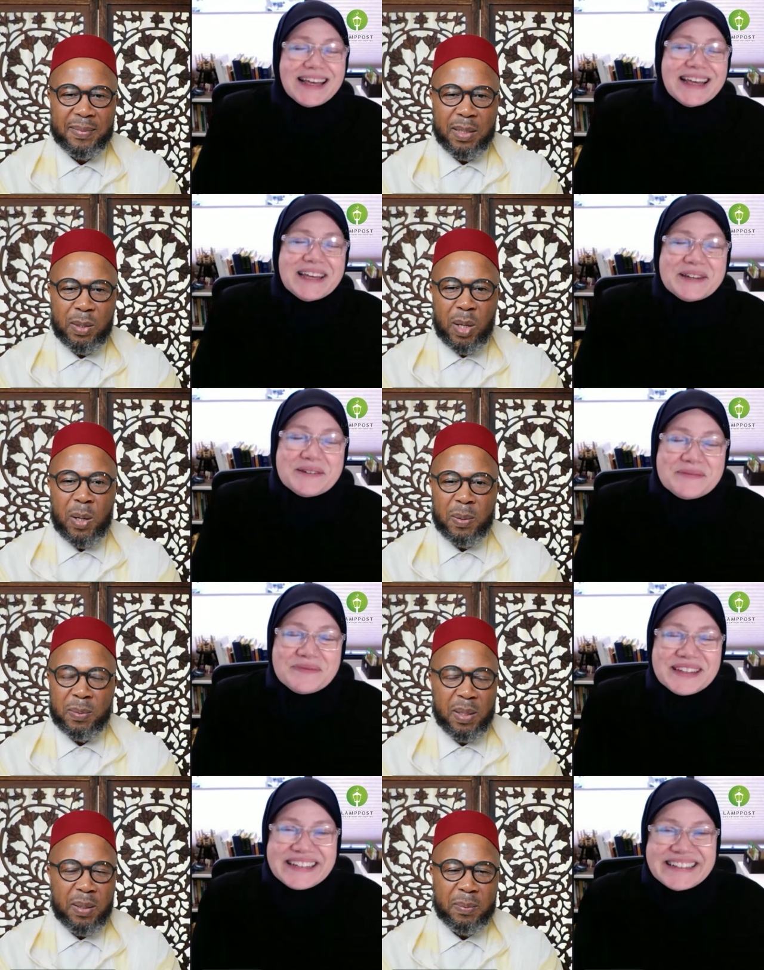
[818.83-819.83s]
Speaker 1: No,
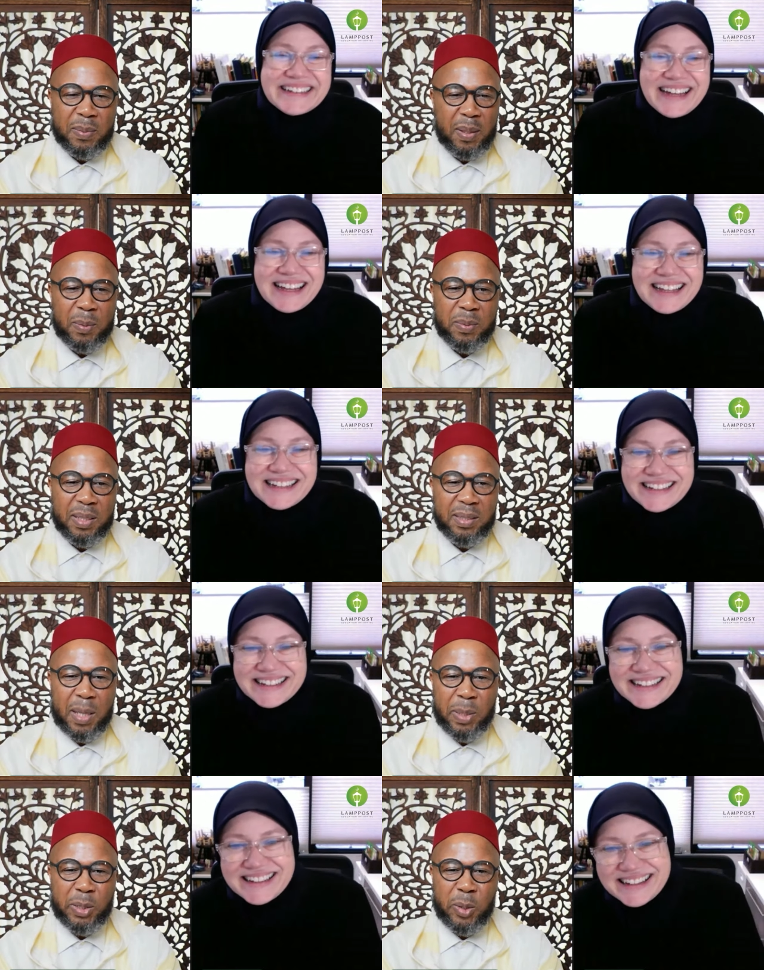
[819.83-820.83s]
no, no. I'm
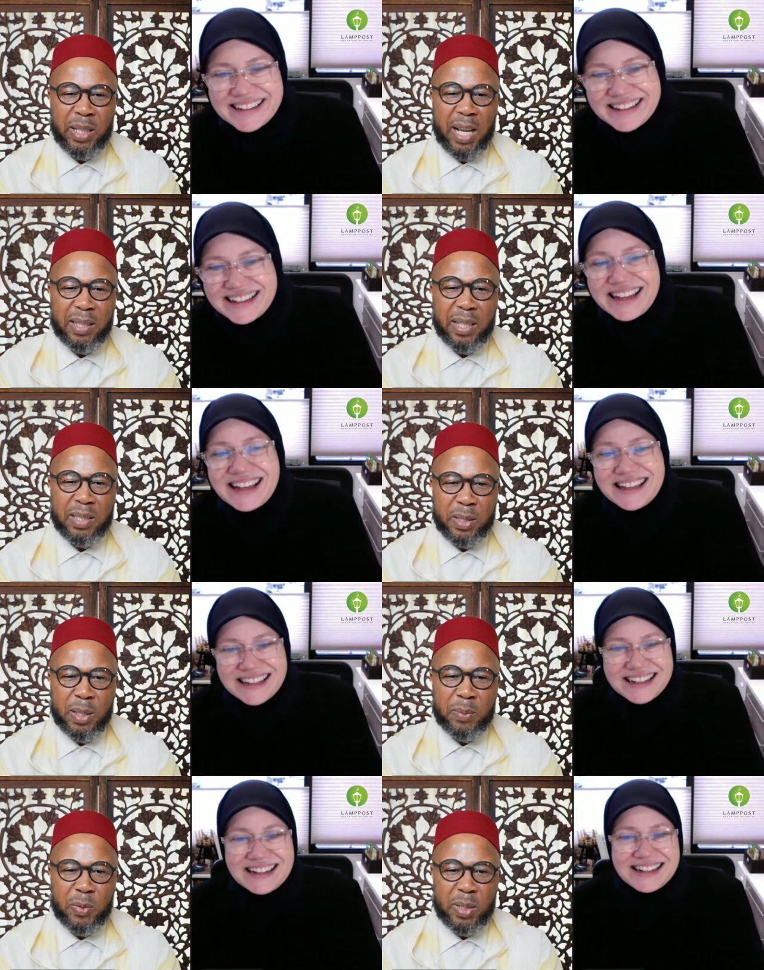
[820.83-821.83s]
enjoying it. I think it's good
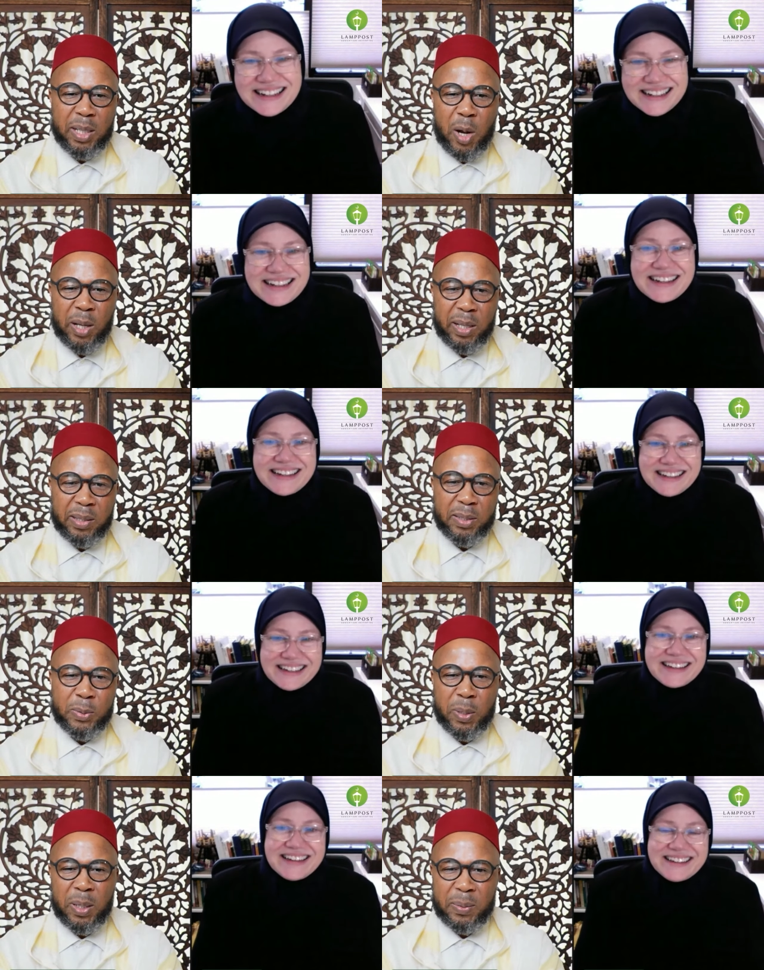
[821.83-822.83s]
for the audience as
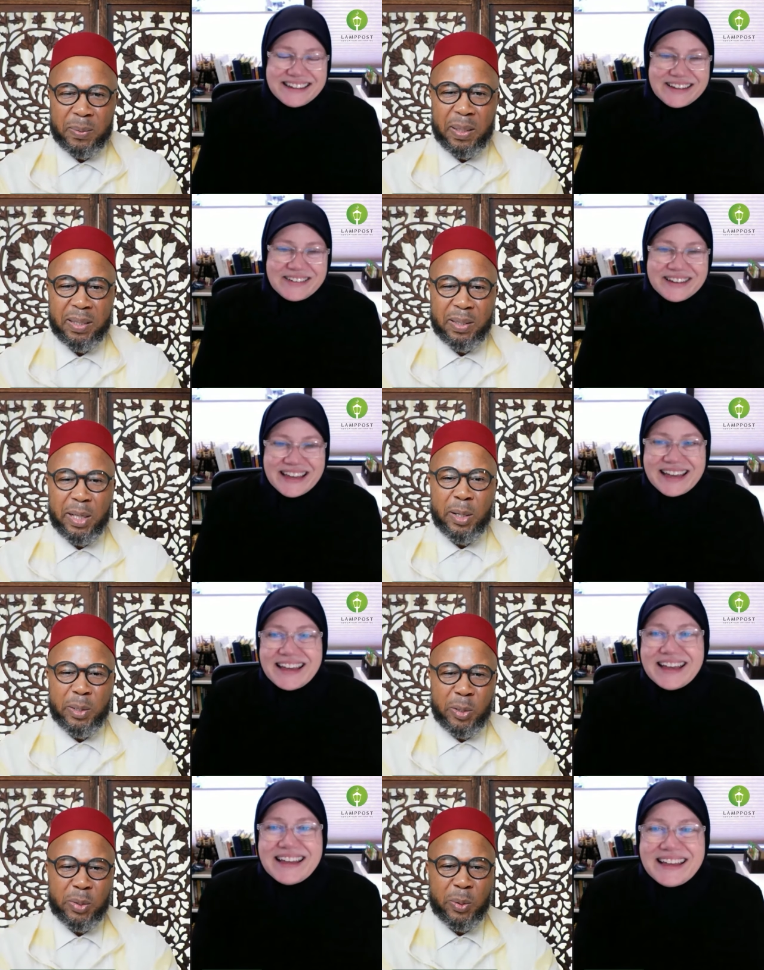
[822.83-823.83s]
well, right, to hear okay. your
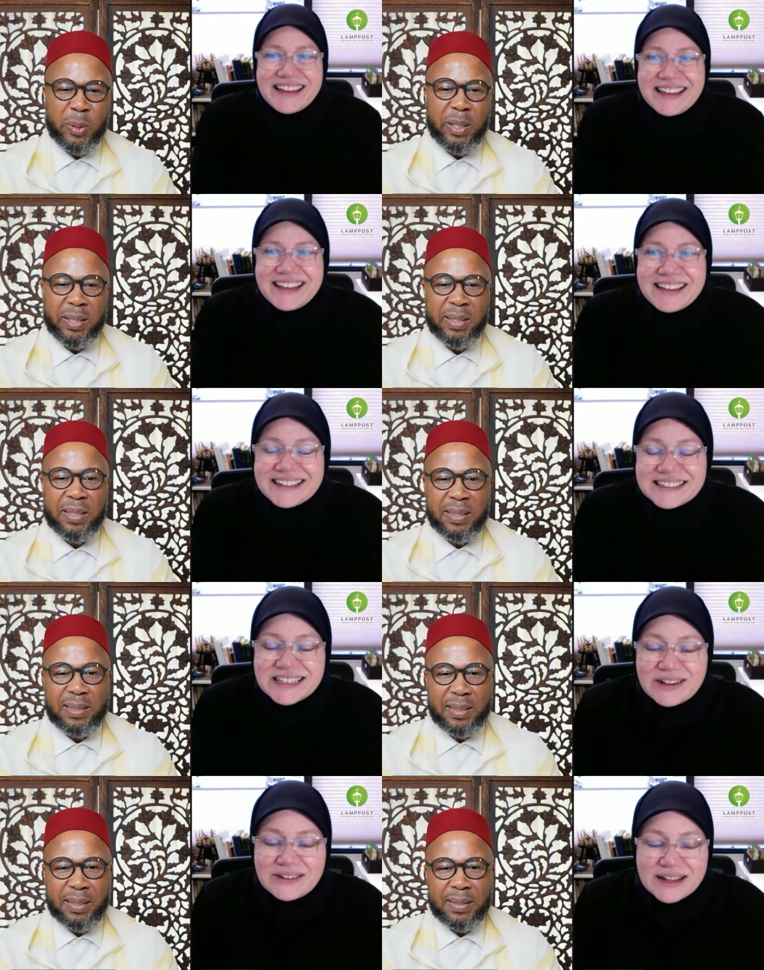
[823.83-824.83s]
story.
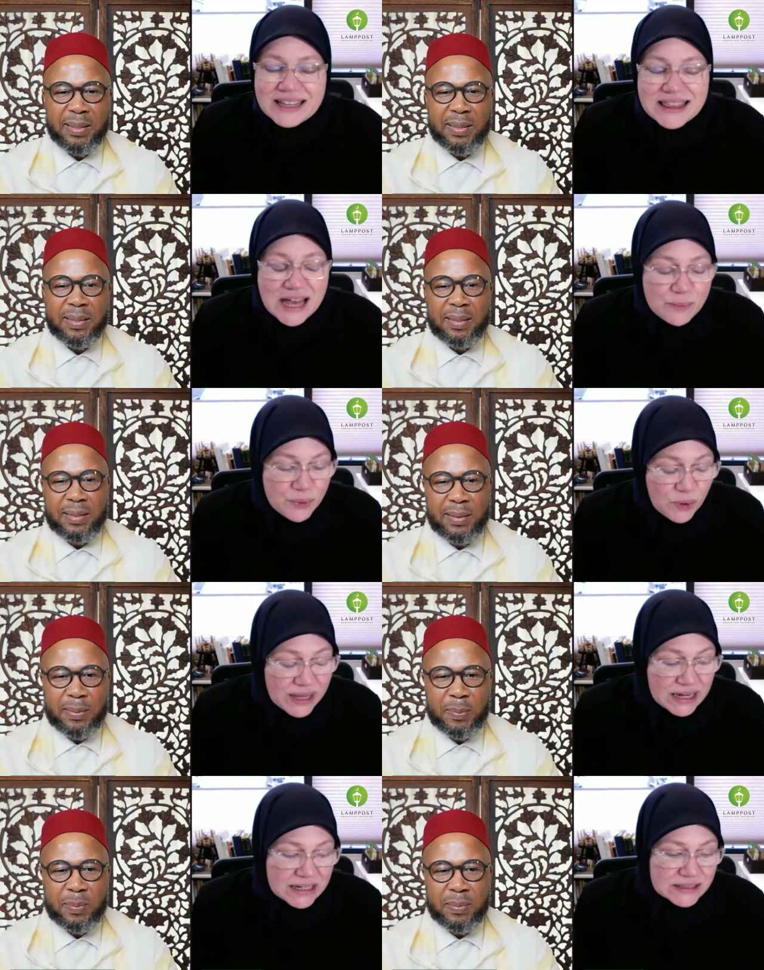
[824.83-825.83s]
Speaker 2: So at that
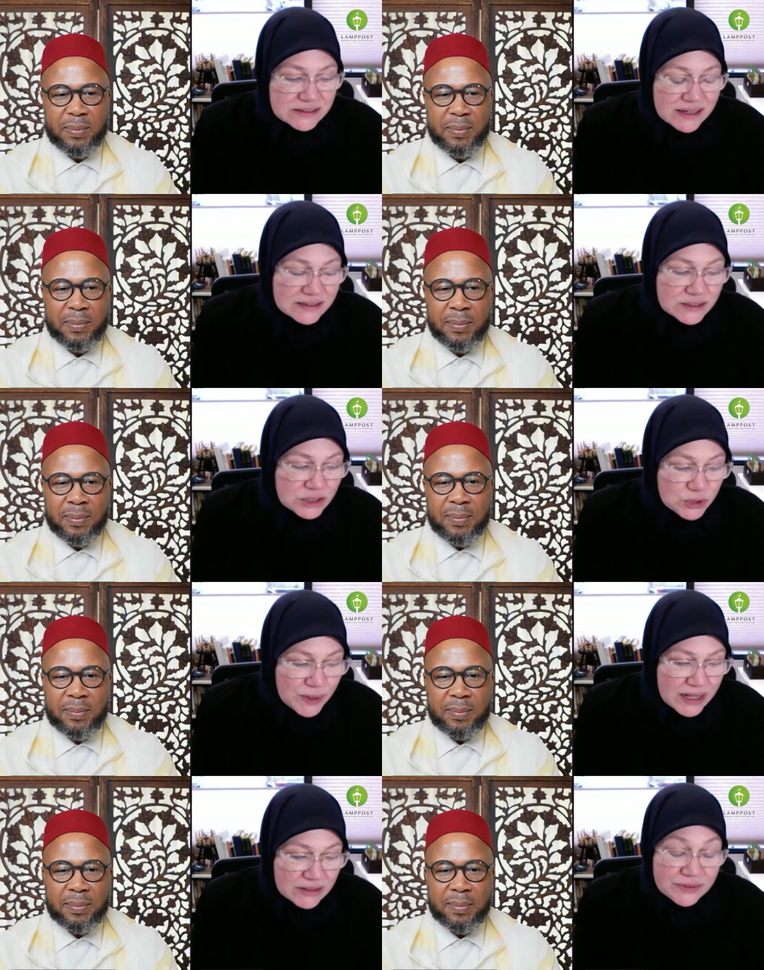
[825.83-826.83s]
point in
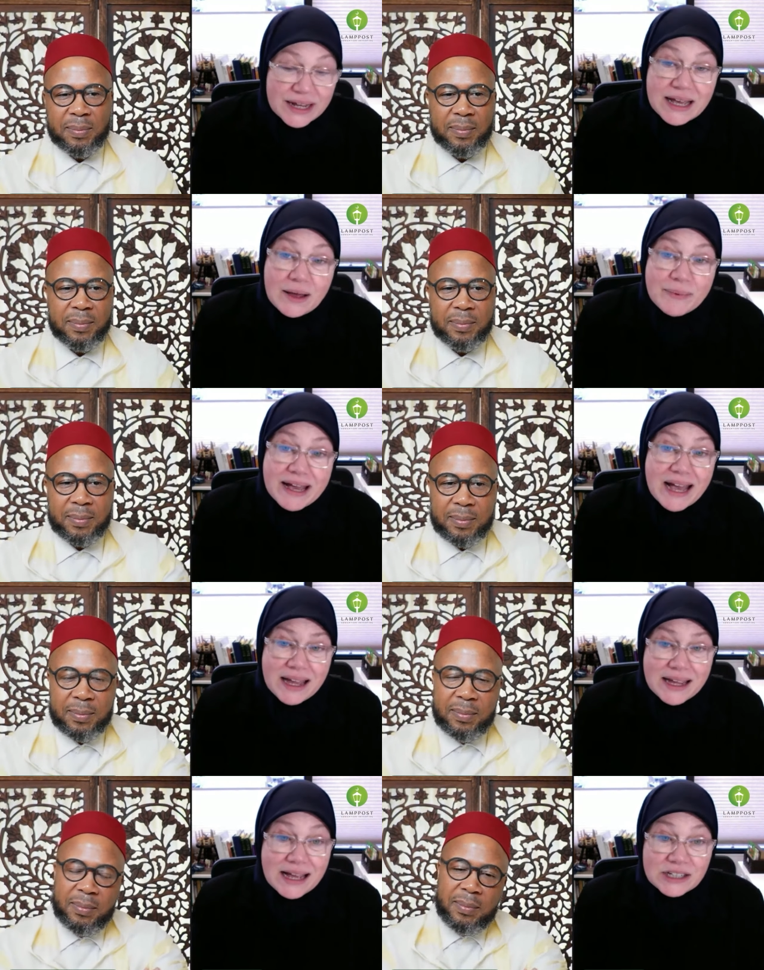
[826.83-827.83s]
2012, when I got back,
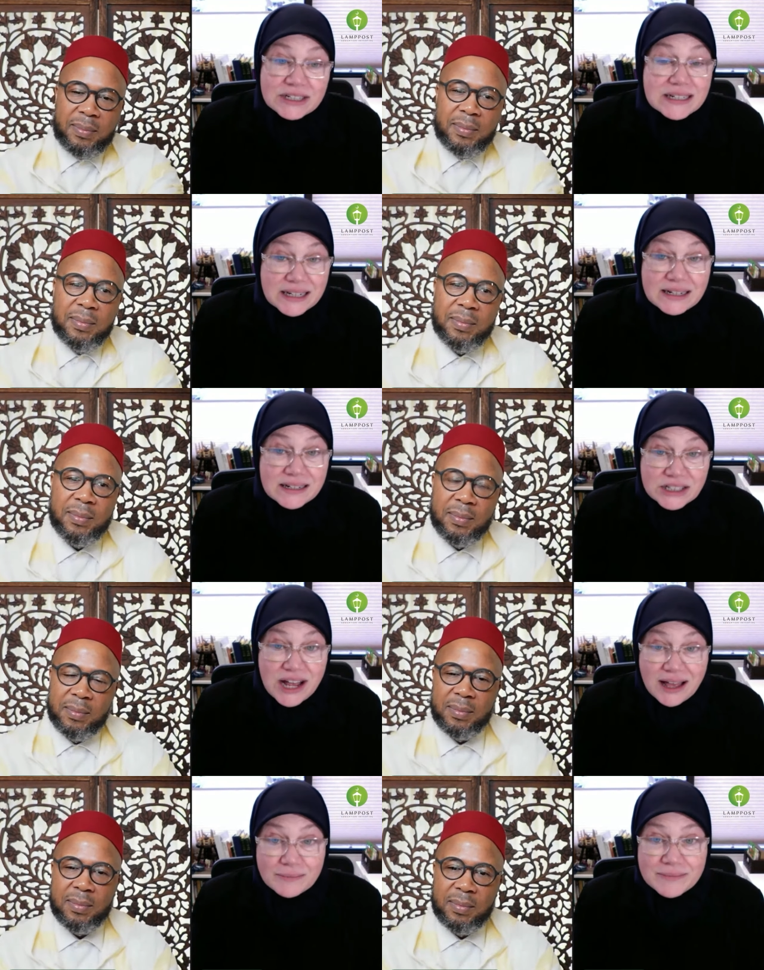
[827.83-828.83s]
I actually needed a
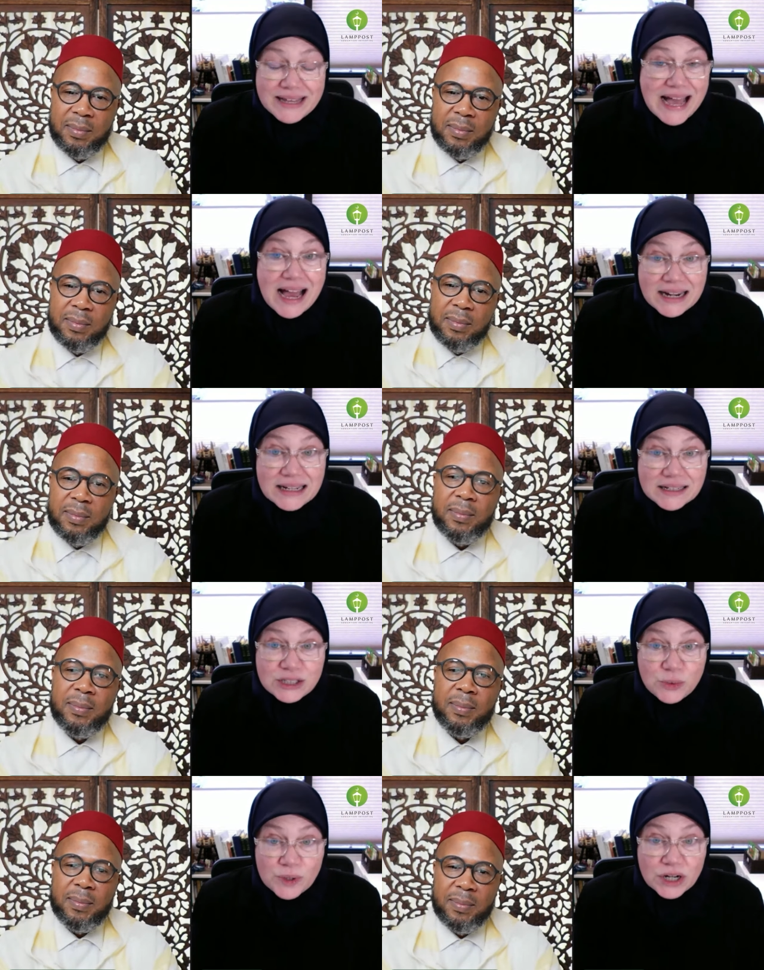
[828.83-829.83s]
job. Like I needed
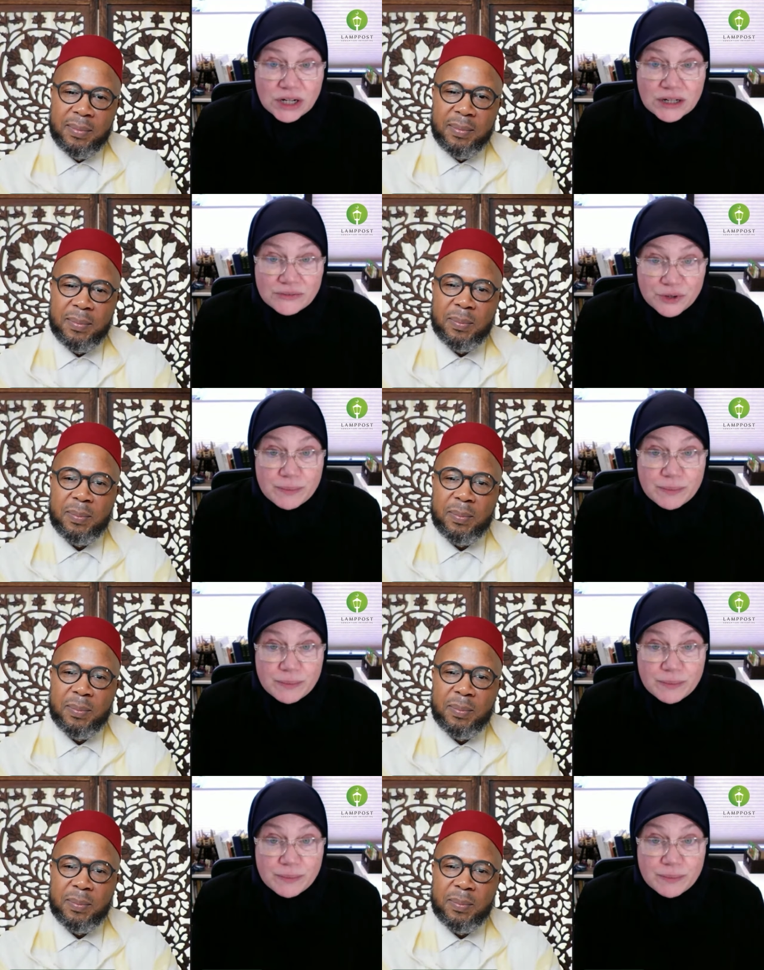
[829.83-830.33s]
to mm-hmm. work for